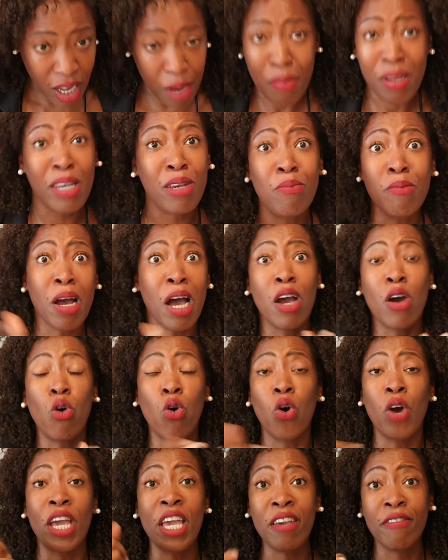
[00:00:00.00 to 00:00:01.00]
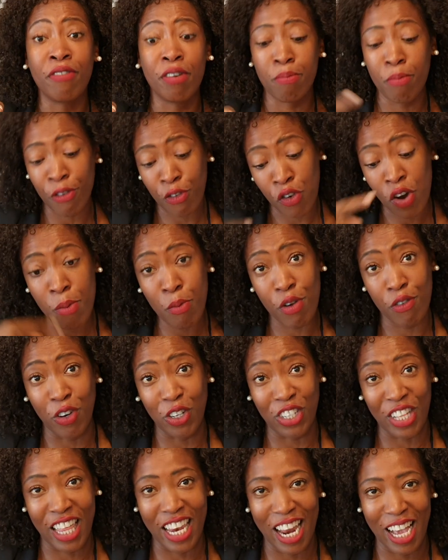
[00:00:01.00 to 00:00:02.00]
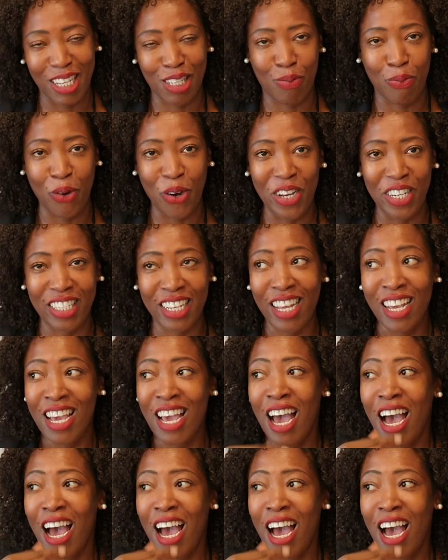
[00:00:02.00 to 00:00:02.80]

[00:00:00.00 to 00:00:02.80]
I mean, or even before I move on to the next point,